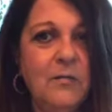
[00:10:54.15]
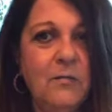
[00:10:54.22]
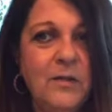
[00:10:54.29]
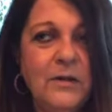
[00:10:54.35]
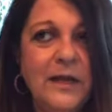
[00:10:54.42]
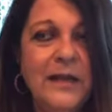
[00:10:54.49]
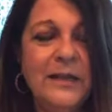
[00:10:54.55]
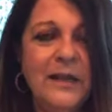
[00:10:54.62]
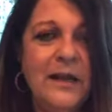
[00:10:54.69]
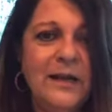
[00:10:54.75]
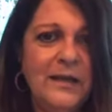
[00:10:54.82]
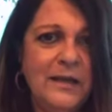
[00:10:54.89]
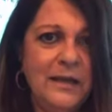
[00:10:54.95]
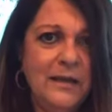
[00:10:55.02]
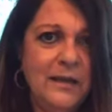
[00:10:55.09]
what, and then I
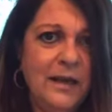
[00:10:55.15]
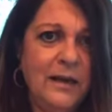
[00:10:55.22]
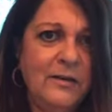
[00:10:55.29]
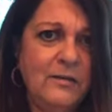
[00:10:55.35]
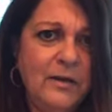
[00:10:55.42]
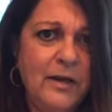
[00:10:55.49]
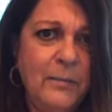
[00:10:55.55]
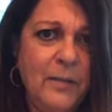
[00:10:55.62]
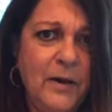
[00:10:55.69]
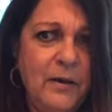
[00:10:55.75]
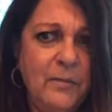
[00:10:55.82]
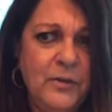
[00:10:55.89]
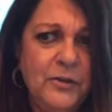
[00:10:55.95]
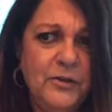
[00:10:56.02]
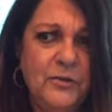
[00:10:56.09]
think, yeah, you'll get better,
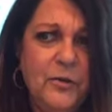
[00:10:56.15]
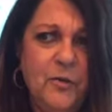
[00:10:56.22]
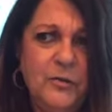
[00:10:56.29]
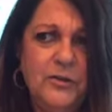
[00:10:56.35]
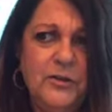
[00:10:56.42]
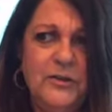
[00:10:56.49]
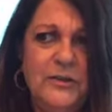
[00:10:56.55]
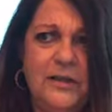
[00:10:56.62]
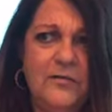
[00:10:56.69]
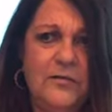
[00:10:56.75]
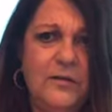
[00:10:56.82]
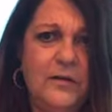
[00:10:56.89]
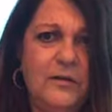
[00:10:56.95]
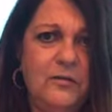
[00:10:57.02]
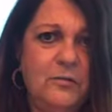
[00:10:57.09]
but you hold yourself a
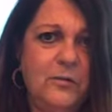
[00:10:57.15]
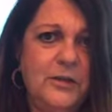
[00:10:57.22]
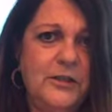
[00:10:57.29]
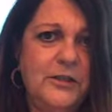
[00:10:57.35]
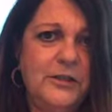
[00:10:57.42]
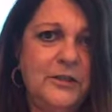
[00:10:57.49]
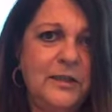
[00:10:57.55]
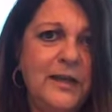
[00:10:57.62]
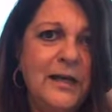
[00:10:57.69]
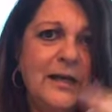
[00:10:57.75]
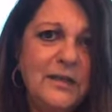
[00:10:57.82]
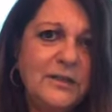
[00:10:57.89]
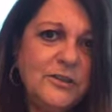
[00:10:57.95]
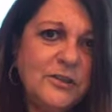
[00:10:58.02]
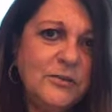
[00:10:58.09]
little rigidly.
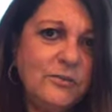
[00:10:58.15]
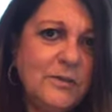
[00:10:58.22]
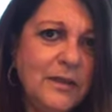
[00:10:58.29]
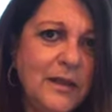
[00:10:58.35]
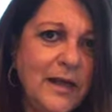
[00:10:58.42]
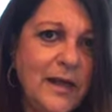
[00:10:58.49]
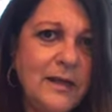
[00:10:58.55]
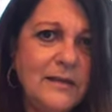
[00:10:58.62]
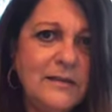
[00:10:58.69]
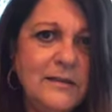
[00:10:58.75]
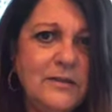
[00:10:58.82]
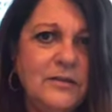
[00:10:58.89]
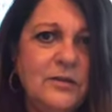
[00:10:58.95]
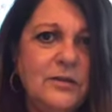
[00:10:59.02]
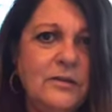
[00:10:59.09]
Just relax
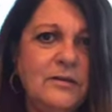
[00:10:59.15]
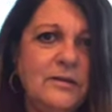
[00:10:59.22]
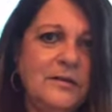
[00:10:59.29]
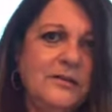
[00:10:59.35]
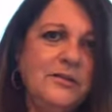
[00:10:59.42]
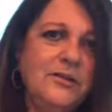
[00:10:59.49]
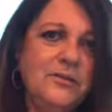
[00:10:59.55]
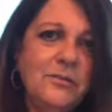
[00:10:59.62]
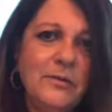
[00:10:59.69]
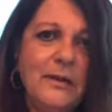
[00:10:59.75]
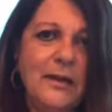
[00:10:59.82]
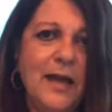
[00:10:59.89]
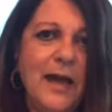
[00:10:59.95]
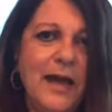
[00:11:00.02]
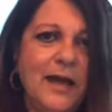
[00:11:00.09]
into it. Just
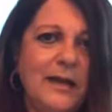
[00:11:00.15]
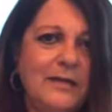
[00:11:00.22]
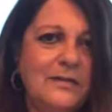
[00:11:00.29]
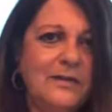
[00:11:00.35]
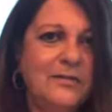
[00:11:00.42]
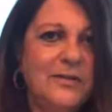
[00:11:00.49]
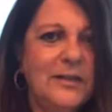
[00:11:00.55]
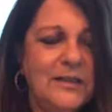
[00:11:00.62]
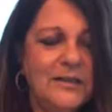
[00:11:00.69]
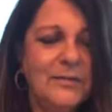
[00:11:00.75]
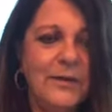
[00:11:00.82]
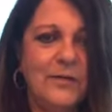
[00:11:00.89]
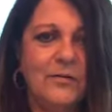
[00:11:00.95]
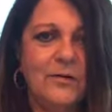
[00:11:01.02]
relax. Everything's about